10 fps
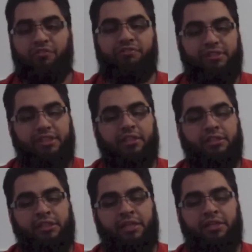
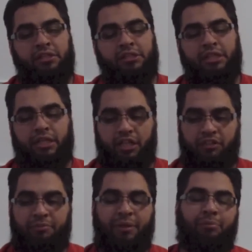facilitators
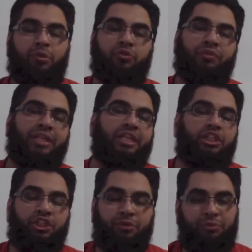of people's
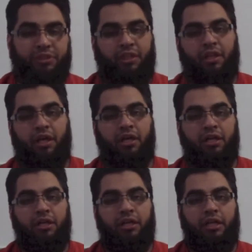relationship with Allah.
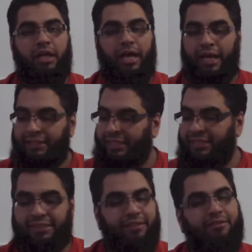And
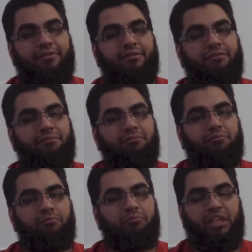that's it.
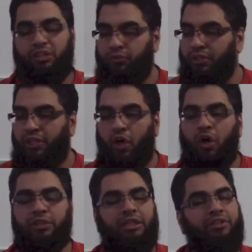That's really
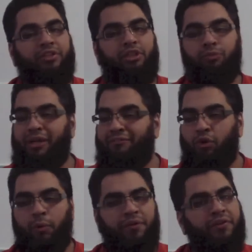all that there is. We have
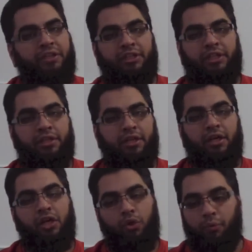no other agenda.
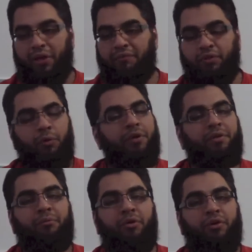We have no other
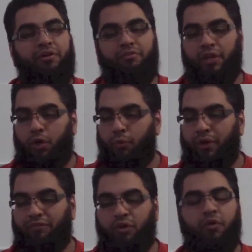motive. We
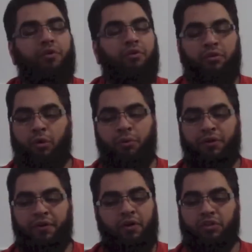have no
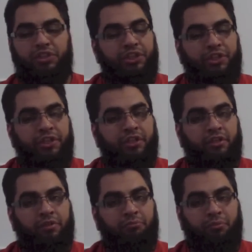other
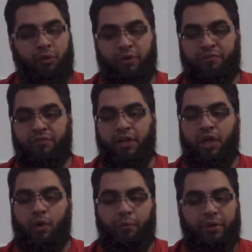ulterior motive.
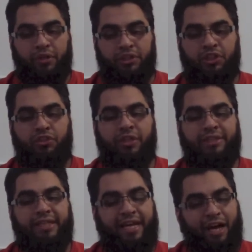We are just trying
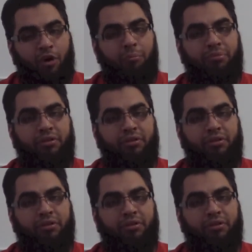to help